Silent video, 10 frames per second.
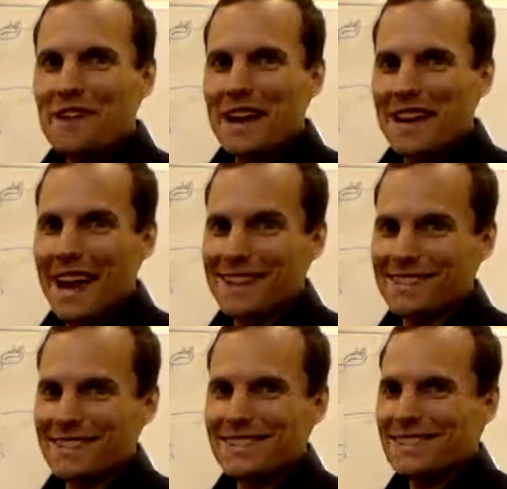fatty
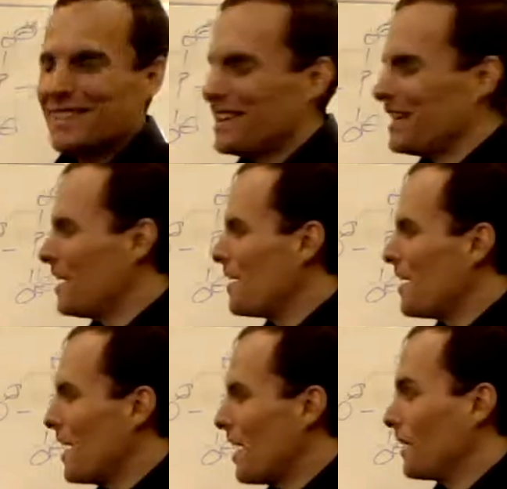acids,
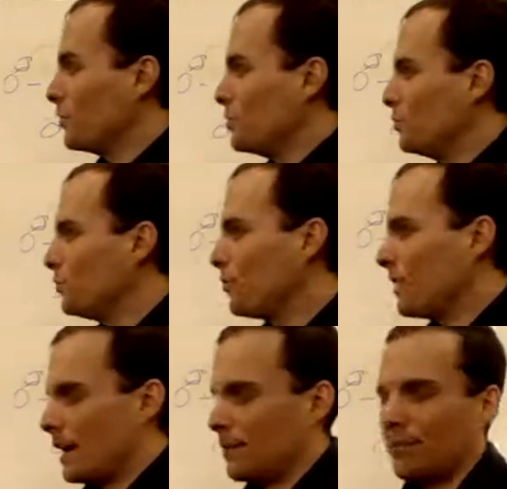and use
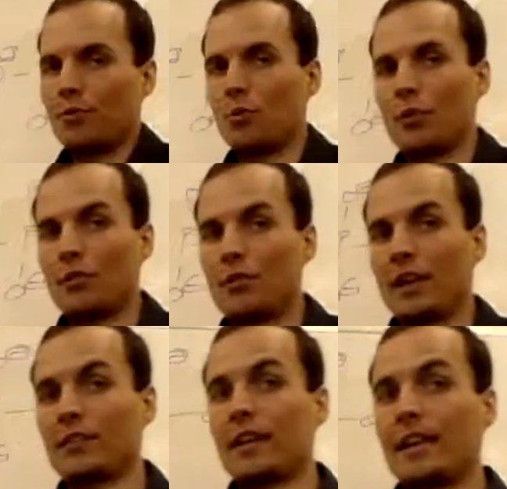them for
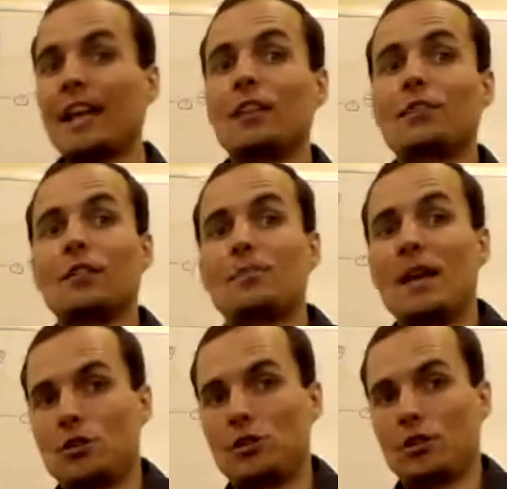things like
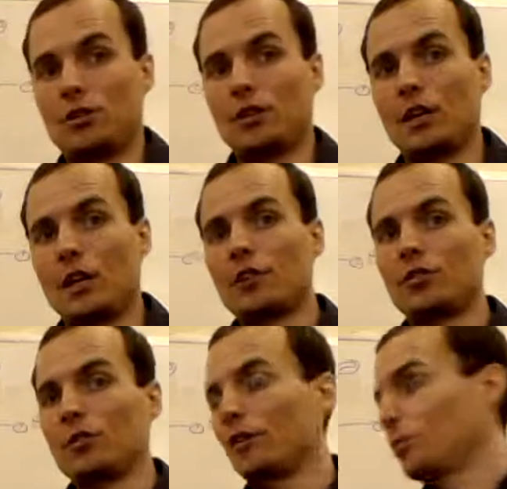inflammation.
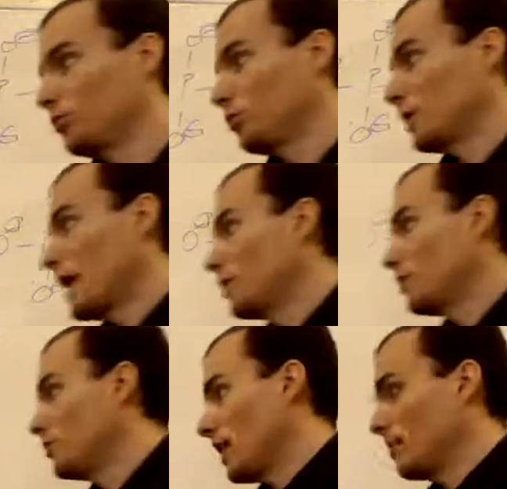Acostanoids will do that. You
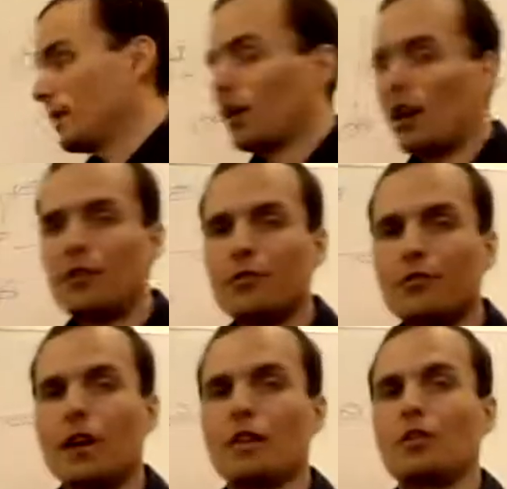take a bit off,
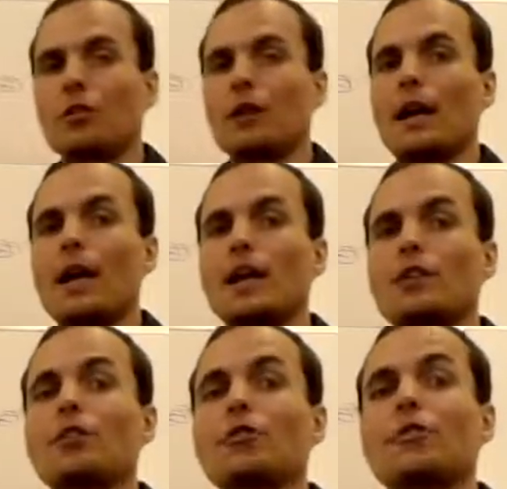and then you go ahead
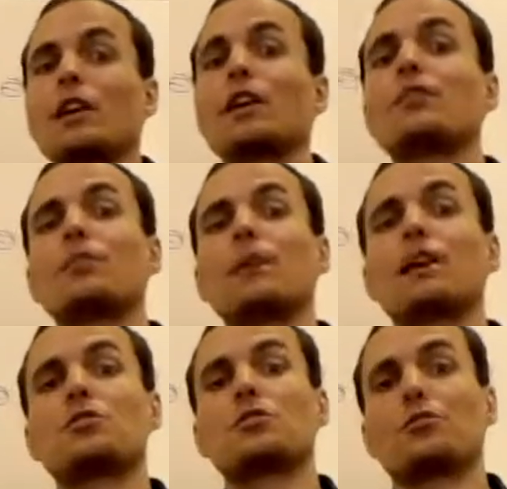and use it for the
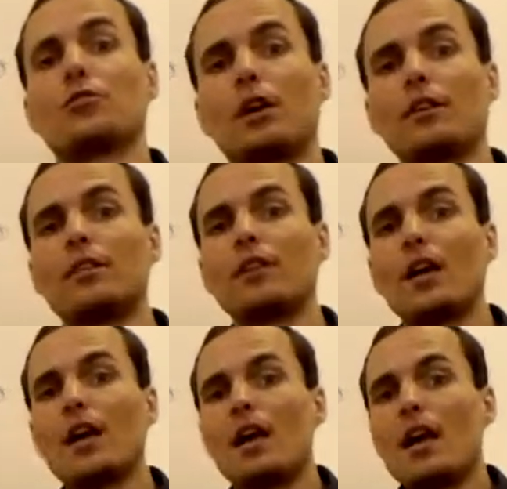inflammation response
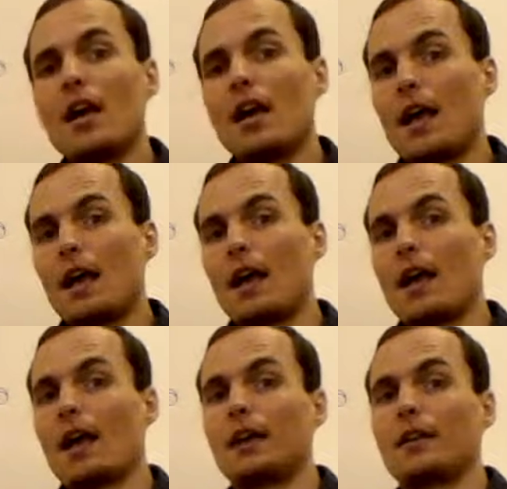
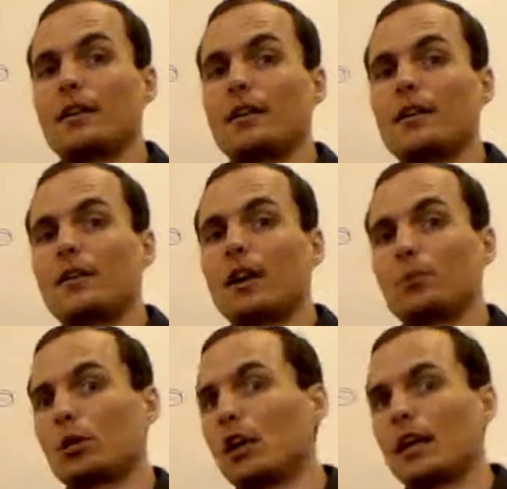and
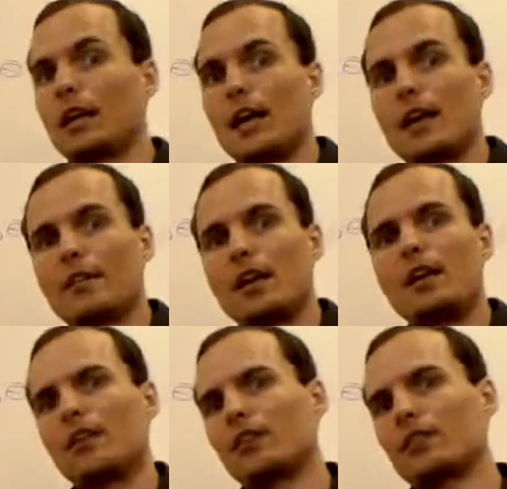clotting
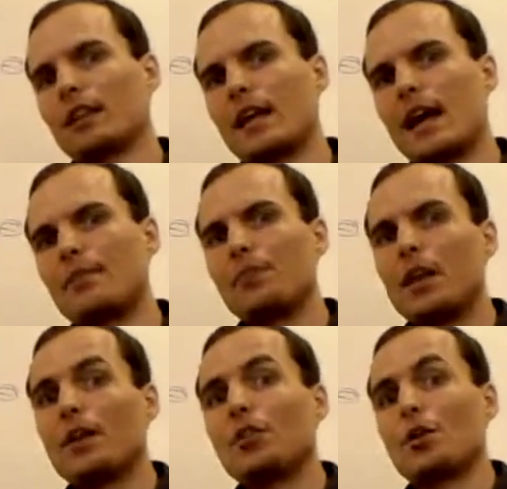cascade and things like
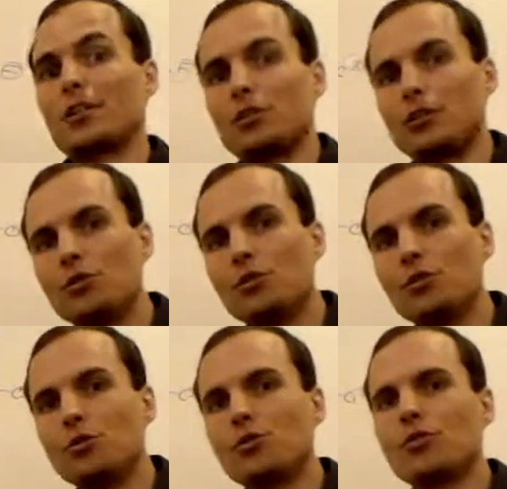that. You actually
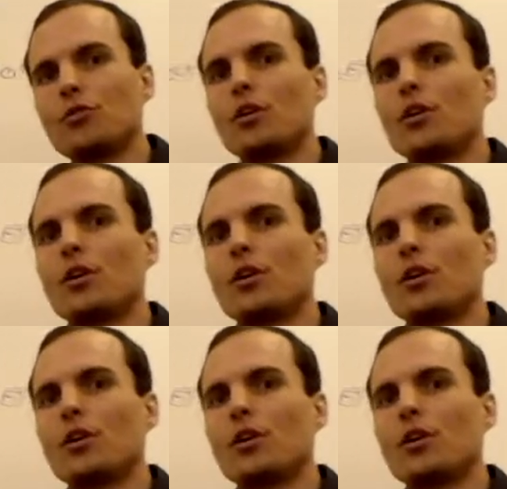use